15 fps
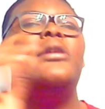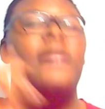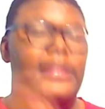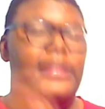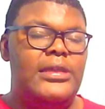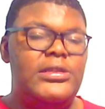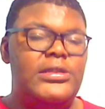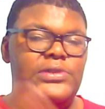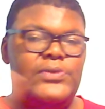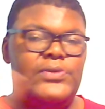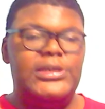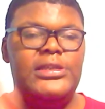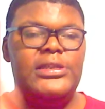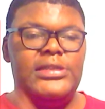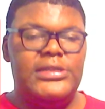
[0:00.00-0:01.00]
Next
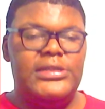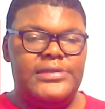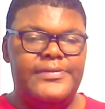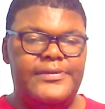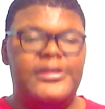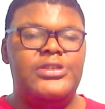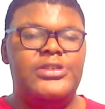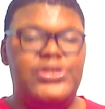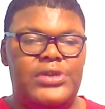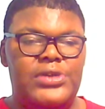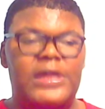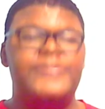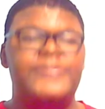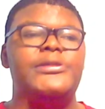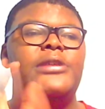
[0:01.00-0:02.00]
week, Disney Plus
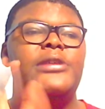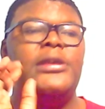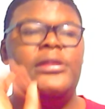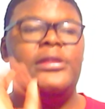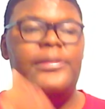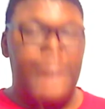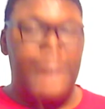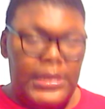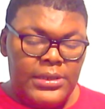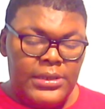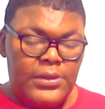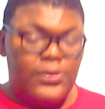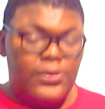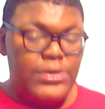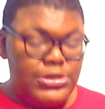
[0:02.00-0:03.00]
drops, and The
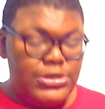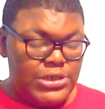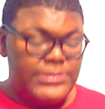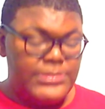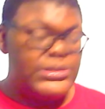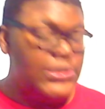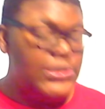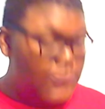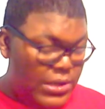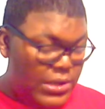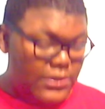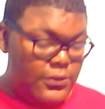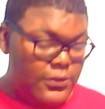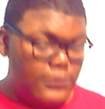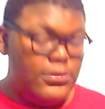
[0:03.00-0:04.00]
Mandalorian drops as
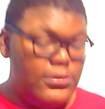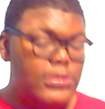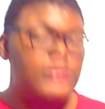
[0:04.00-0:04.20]
well.